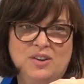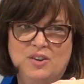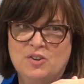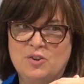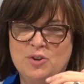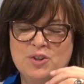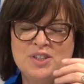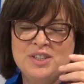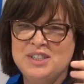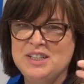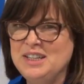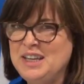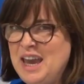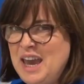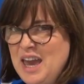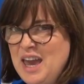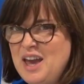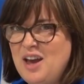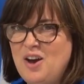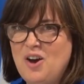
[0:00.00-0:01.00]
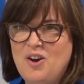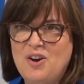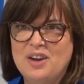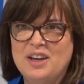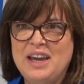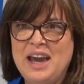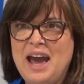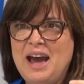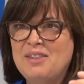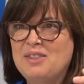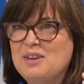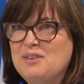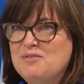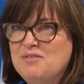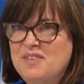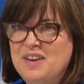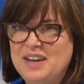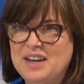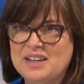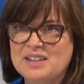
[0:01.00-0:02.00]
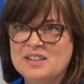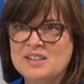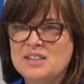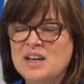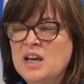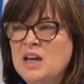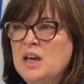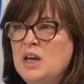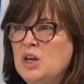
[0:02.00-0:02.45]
Christy Kale and Kathy Viss,